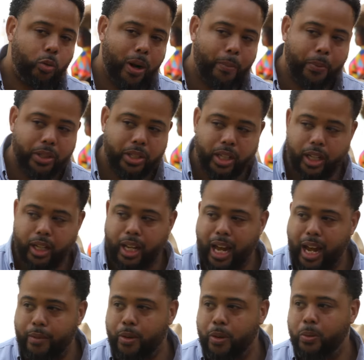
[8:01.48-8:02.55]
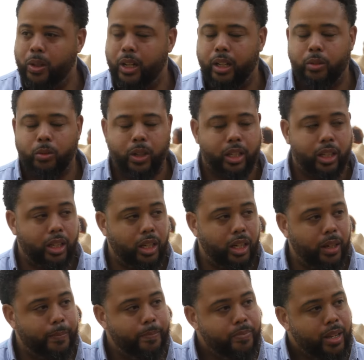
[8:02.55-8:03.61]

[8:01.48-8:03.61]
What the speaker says: representing everyone, whether they're